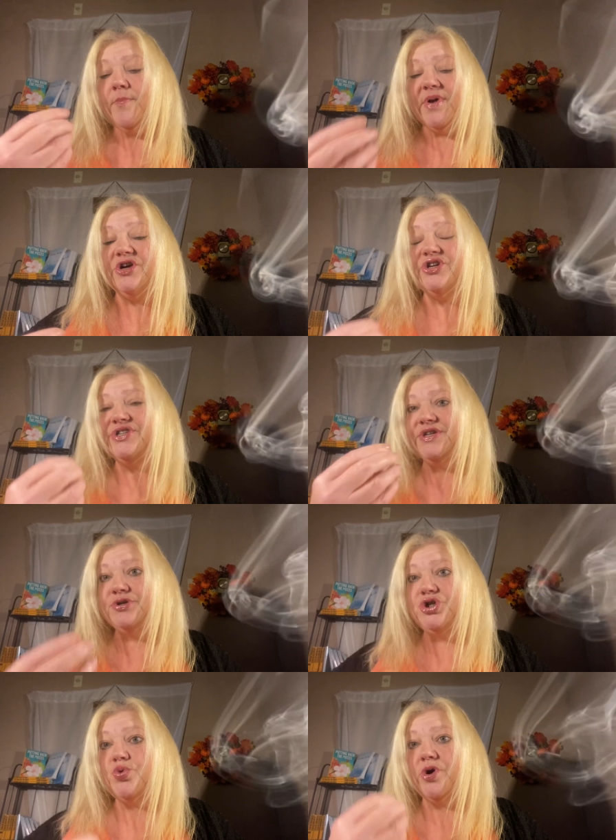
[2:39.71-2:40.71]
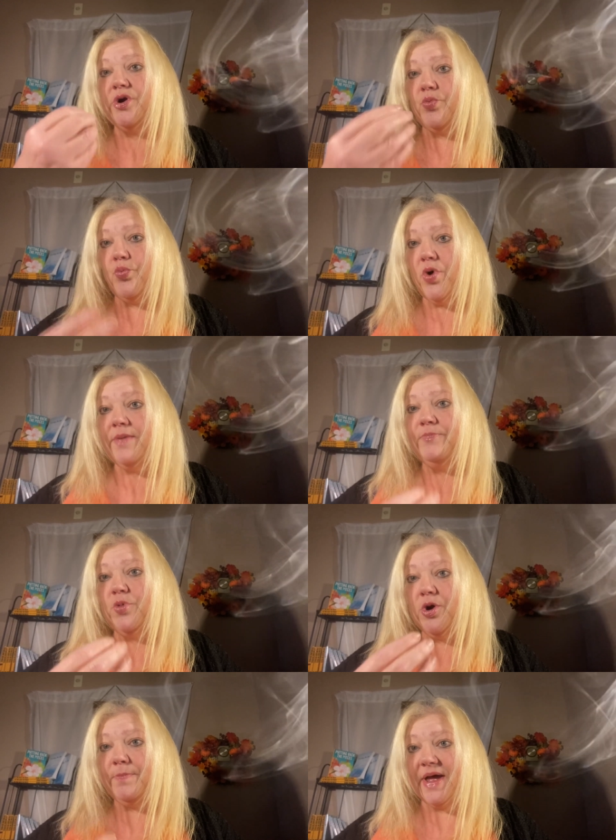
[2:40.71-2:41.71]
but you're still short one
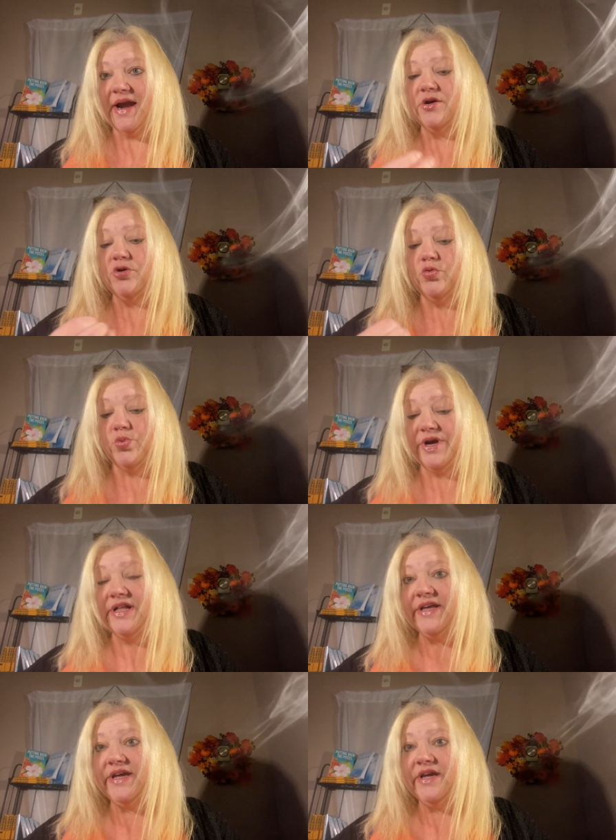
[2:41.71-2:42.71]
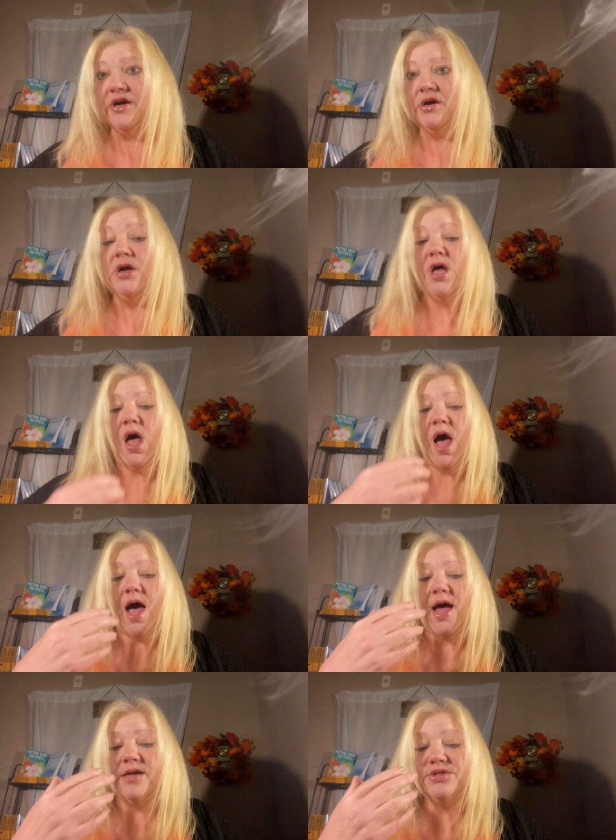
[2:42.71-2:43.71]
more pentacle really here
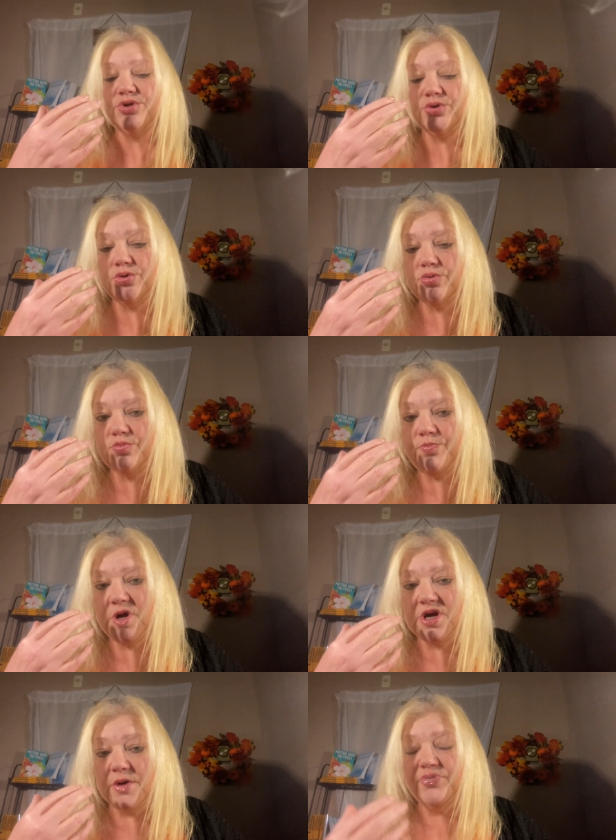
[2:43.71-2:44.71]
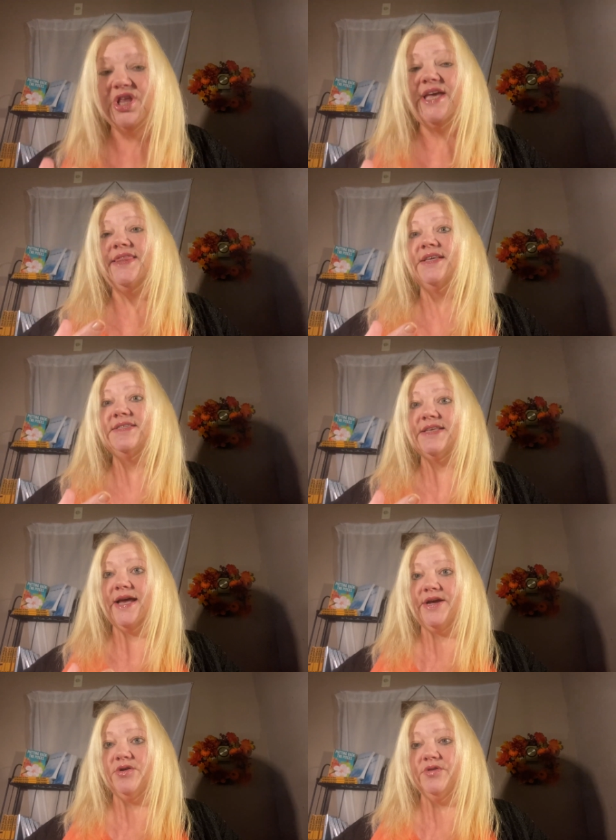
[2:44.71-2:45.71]
uh, to complete the
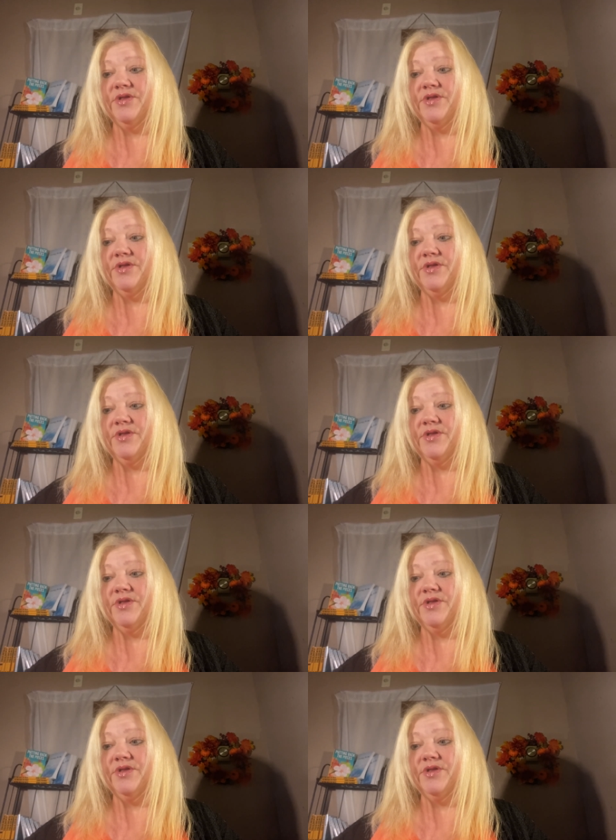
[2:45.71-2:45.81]
cycle.